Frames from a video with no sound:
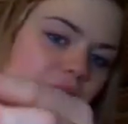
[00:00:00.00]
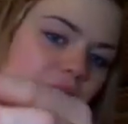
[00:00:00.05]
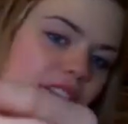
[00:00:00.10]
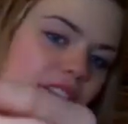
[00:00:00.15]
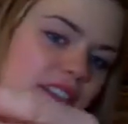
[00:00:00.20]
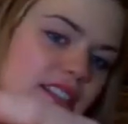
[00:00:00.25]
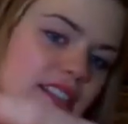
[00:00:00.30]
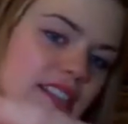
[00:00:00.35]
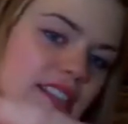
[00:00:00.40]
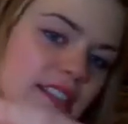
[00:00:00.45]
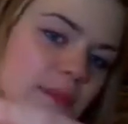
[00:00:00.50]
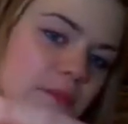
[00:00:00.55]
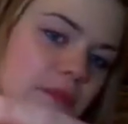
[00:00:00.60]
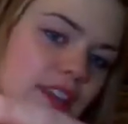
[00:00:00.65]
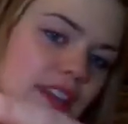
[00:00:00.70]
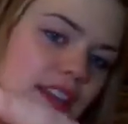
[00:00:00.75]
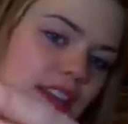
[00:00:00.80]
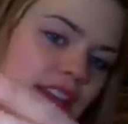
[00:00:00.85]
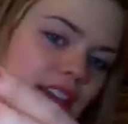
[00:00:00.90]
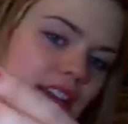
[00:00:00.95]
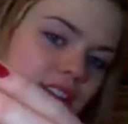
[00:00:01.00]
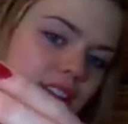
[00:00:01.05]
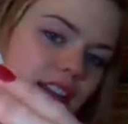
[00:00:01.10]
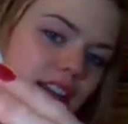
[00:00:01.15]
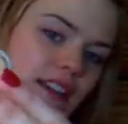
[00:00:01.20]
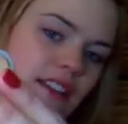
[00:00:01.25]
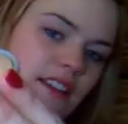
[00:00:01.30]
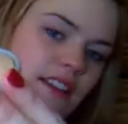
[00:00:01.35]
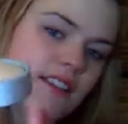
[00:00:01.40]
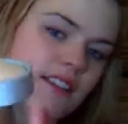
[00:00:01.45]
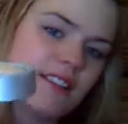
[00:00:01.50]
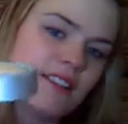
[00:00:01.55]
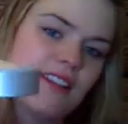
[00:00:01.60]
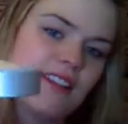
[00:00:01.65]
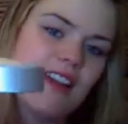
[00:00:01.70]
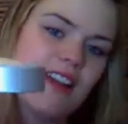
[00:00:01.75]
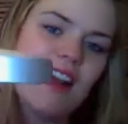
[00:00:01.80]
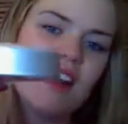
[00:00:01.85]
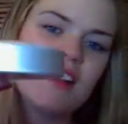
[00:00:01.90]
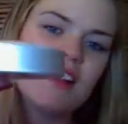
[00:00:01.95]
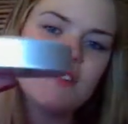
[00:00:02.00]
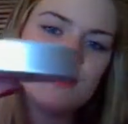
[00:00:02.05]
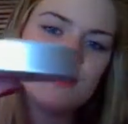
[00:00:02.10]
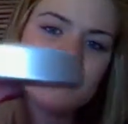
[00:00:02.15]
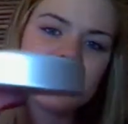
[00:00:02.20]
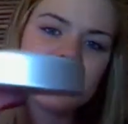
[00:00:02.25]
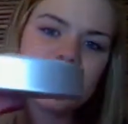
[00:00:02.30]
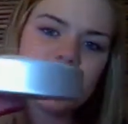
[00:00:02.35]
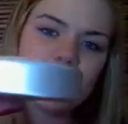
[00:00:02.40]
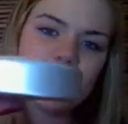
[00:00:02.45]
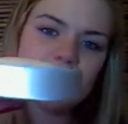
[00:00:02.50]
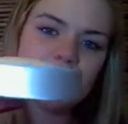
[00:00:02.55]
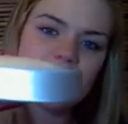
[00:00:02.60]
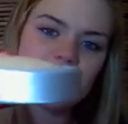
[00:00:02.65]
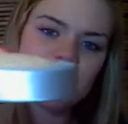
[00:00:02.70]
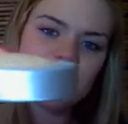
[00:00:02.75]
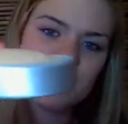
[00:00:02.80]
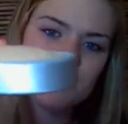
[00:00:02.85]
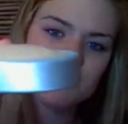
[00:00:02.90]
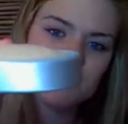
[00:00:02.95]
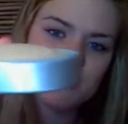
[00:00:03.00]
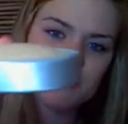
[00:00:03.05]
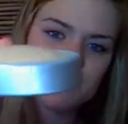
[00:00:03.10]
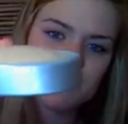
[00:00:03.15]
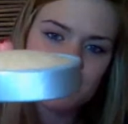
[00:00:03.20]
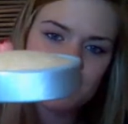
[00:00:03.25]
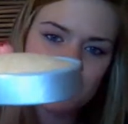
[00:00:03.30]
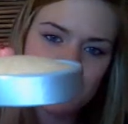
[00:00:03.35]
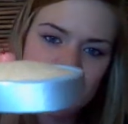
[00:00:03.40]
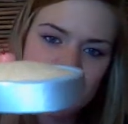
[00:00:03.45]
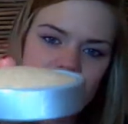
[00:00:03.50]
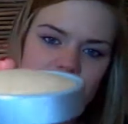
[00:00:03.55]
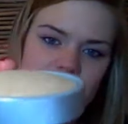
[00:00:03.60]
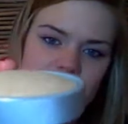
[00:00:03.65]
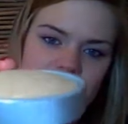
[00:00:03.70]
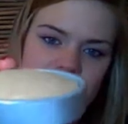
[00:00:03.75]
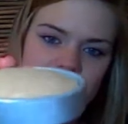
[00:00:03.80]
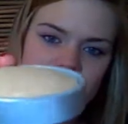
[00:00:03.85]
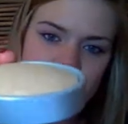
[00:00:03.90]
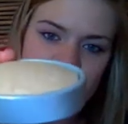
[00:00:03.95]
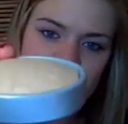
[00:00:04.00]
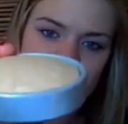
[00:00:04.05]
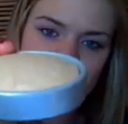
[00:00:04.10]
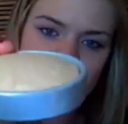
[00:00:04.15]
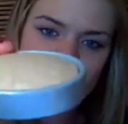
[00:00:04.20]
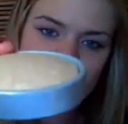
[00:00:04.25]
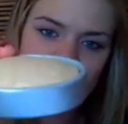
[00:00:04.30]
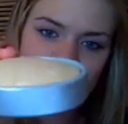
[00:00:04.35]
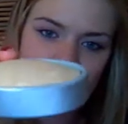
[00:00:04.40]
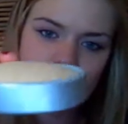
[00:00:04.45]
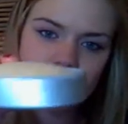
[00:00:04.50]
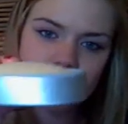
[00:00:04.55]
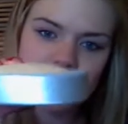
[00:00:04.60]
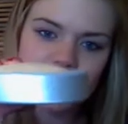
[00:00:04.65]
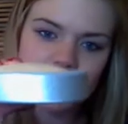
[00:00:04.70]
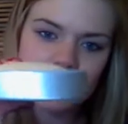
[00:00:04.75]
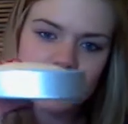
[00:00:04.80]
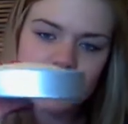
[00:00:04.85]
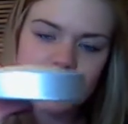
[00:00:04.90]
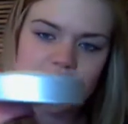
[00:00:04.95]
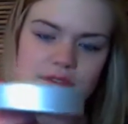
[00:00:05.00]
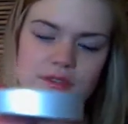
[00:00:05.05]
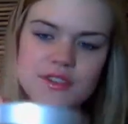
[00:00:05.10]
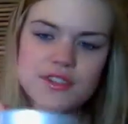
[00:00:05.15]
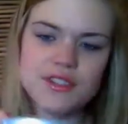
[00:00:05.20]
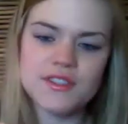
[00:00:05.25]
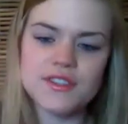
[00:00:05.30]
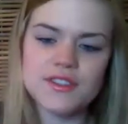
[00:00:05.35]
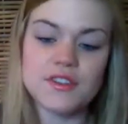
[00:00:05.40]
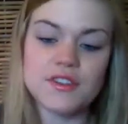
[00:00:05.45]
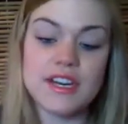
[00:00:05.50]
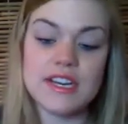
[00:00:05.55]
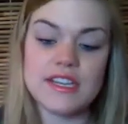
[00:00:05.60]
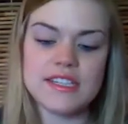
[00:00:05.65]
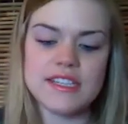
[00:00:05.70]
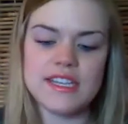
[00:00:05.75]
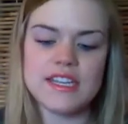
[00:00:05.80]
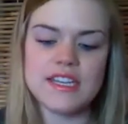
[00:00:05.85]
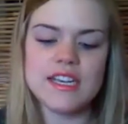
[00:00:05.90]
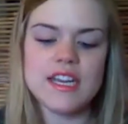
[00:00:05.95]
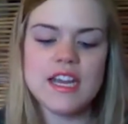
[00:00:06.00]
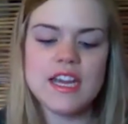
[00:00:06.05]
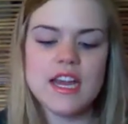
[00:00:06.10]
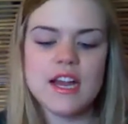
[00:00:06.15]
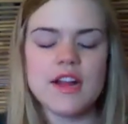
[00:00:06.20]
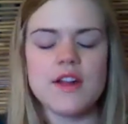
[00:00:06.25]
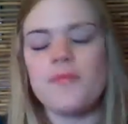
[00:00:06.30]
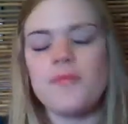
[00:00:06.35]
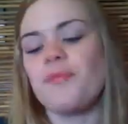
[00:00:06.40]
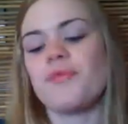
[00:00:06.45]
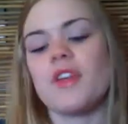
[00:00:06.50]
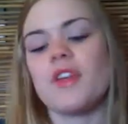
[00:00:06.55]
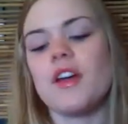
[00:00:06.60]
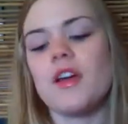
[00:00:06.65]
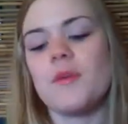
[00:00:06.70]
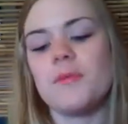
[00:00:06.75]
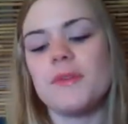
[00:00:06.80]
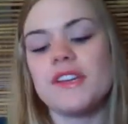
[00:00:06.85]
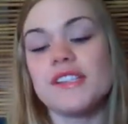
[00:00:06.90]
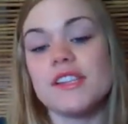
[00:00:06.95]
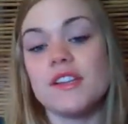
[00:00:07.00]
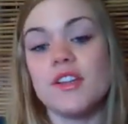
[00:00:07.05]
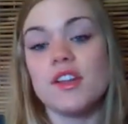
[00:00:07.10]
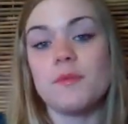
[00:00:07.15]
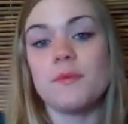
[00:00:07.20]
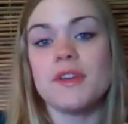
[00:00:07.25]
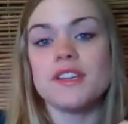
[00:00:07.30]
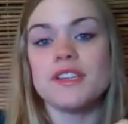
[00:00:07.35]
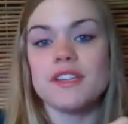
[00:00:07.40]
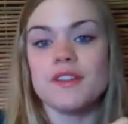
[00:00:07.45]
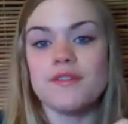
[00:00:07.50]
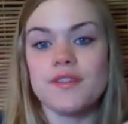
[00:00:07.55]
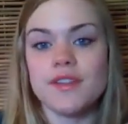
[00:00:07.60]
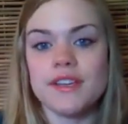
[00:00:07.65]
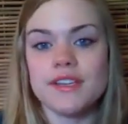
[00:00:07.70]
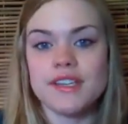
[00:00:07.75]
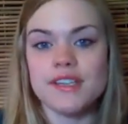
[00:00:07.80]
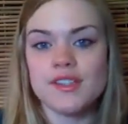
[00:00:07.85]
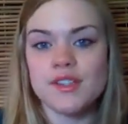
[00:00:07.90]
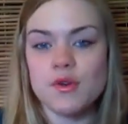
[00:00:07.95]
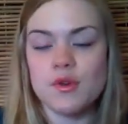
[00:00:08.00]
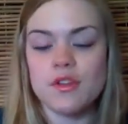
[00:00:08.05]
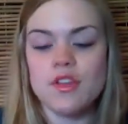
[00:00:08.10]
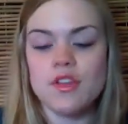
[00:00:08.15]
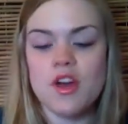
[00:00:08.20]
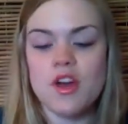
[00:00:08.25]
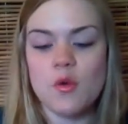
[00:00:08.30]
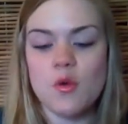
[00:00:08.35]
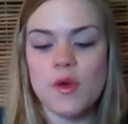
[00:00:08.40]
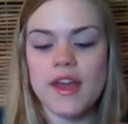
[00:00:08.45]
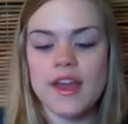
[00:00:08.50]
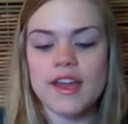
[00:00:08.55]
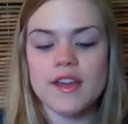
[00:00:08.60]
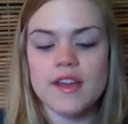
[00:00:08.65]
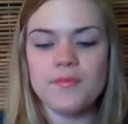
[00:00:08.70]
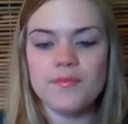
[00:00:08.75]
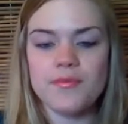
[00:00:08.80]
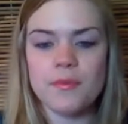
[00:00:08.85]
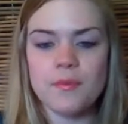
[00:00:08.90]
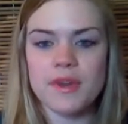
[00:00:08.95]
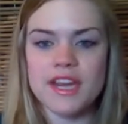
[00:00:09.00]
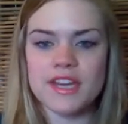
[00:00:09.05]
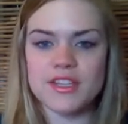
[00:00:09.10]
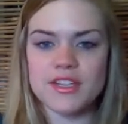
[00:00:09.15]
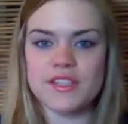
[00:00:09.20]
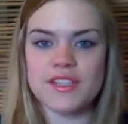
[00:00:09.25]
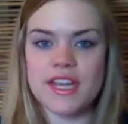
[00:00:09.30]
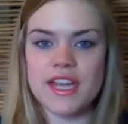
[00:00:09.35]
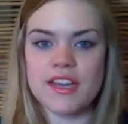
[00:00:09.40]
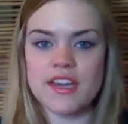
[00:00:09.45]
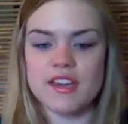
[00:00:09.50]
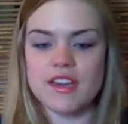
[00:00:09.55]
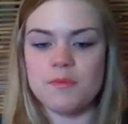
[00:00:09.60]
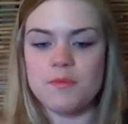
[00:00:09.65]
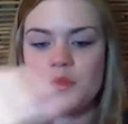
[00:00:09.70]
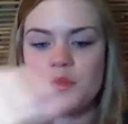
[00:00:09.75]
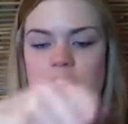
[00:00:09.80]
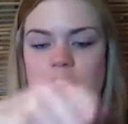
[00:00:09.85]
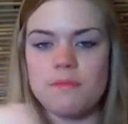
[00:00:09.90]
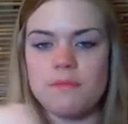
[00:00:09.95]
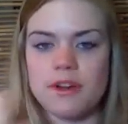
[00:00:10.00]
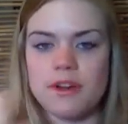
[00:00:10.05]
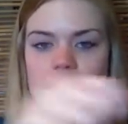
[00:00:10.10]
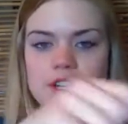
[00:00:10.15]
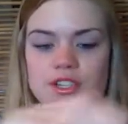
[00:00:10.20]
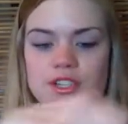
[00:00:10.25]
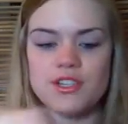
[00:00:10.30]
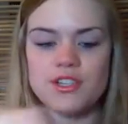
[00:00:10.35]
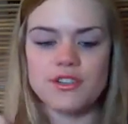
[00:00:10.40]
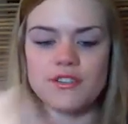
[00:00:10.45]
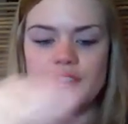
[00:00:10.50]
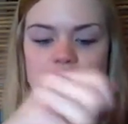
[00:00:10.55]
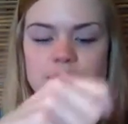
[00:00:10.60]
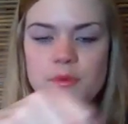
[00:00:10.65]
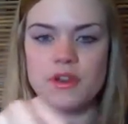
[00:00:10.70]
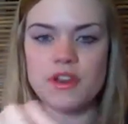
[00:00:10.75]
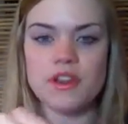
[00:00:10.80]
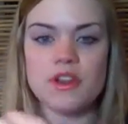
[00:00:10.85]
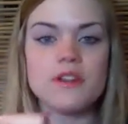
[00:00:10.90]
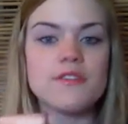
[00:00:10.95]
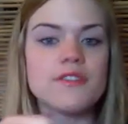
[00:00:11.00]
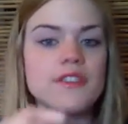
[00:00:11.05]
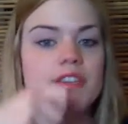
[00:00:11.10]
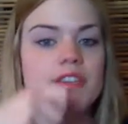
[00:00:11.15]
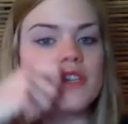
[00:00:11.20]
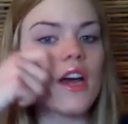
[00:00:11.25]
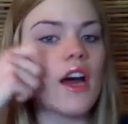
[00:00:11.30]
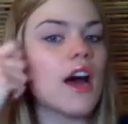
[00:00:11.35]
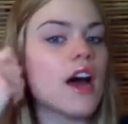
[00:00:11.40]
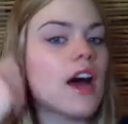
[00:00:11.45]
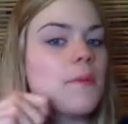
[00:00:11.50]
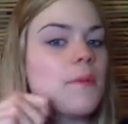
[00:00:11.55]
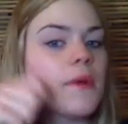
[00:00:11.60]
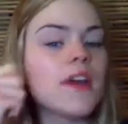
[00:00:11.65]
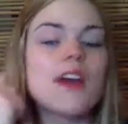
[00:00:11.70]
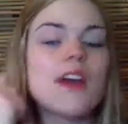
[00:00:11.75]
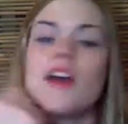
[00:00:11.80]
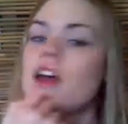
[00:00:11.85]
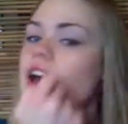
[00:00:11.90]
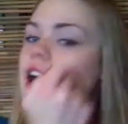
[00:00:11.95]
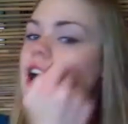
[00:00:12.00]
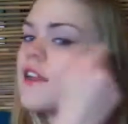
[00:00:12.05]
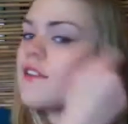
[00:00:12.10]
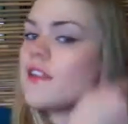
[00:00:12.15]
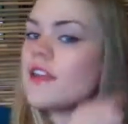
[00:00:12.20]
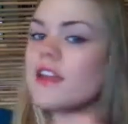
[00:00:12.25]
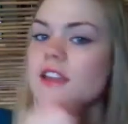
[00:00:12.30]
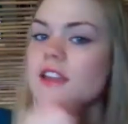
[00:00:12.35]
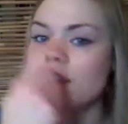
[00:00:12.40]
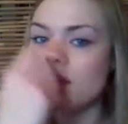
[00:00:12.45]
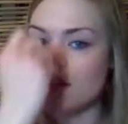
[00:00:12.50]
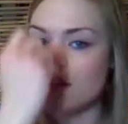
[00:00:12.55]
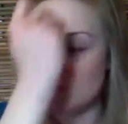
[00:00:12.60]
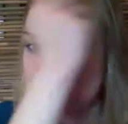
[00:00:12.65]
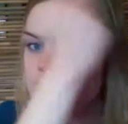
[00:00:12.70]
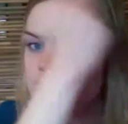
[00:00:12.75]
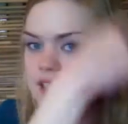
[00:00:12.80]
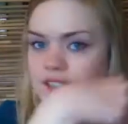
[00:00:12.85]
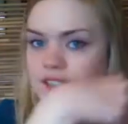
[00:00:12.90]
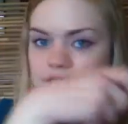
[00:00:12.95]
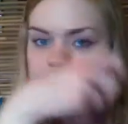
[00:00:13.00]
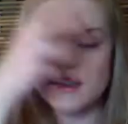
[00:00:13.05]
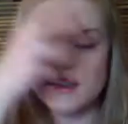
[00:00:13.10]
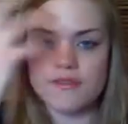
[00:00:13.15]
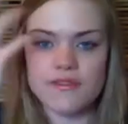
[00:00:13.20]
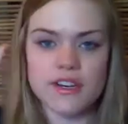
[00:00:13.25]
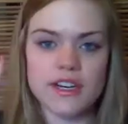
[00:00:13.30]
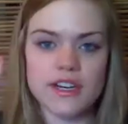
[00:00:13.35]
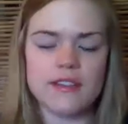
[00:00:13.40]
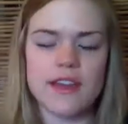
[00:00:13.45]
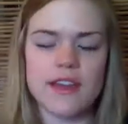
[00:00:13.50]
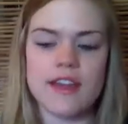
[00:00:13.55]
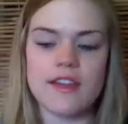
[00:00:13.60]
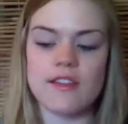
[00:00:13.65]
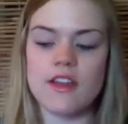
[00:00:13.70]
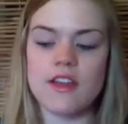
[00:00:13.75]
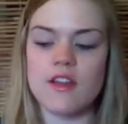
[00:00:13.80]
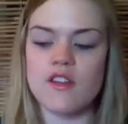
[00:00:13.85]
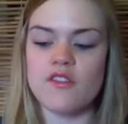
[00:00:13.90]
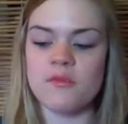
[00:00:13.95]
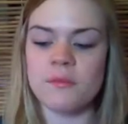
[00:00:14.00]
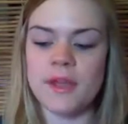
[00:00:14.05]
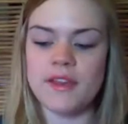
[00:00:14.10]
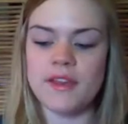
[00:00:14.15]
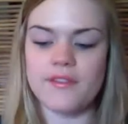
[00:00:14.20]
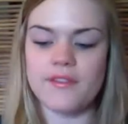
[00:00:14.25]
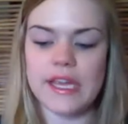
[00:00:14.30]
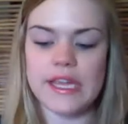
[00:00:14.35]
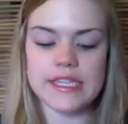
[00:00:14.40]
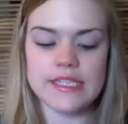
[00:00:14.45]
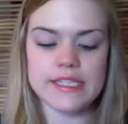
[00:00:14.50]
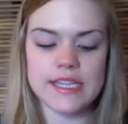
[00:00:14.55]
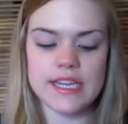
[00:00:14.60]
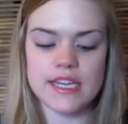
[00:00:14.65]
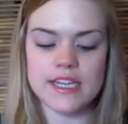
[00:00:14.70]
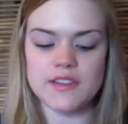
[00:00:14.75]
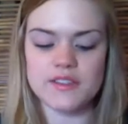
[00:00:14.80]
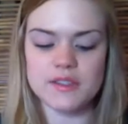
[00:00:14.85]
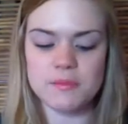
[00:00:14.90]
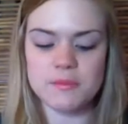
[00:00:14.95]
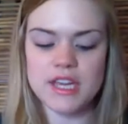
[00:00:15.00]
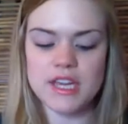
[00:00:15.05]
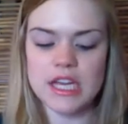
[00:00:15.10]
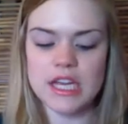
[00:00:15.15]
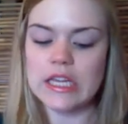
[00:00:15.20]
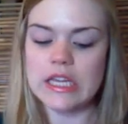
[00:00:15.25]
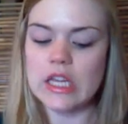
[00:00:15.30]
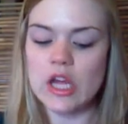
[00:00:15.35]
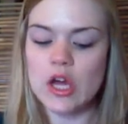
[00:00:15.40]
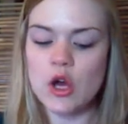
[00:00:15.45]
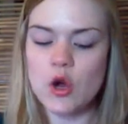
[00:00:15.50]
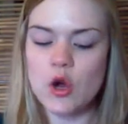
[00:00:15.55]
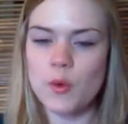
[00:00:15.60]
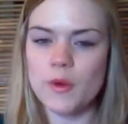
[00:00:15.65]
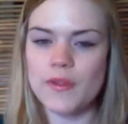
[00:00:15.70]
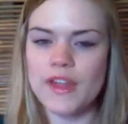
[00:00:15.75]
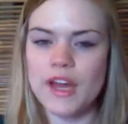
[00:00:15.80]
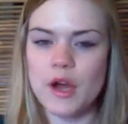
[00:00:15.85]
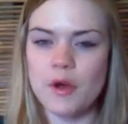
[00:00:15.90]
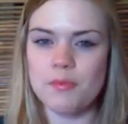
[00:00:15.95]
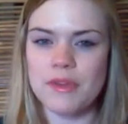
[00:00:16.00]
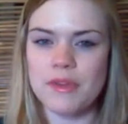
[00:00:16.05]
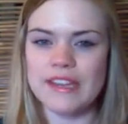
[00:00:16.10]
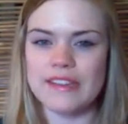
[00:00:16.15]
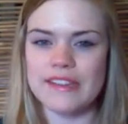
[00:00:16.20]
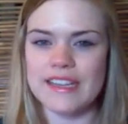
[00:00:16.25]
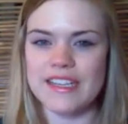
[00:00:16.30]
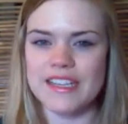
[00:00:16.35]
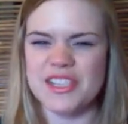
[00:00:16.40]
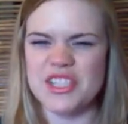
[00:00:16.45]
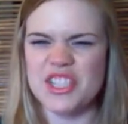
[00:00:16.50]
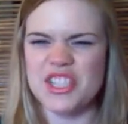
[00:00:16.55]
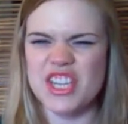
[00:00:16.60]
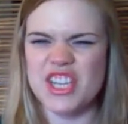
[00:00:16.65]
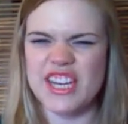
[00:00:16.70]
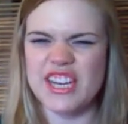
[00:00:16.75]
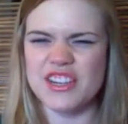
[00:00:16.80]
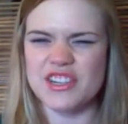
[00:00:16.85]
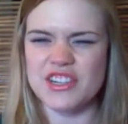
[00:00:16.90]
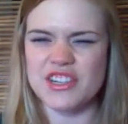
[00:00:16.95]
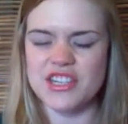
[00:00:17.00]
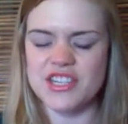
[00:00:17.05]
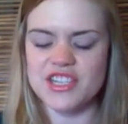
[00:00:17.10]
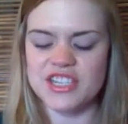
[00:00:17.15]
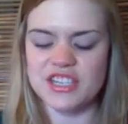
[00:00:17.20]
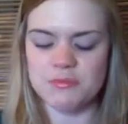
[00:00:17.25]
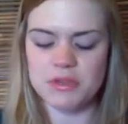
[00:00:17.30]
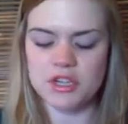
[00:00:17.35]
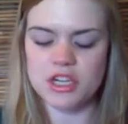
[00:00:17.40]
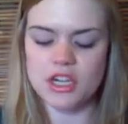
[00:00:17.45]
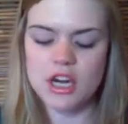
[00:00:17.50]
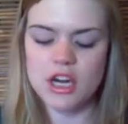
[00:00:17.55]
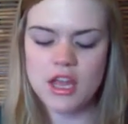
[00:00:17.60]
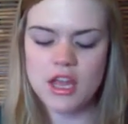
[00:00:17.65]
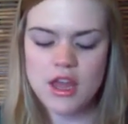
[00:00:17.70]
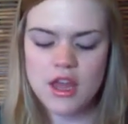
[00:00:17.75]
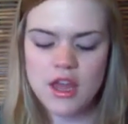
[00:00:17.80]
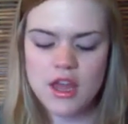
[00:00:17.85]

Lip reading: This is something, and I've used this so many times, it still has a dome to it, which is crazy, because a little bit definitely does go a long way. But I just take a kabuki brush, swirl it over the top, and then dust it very lightly all over my face. It gives me a glow without being like a sheen or a shimmer.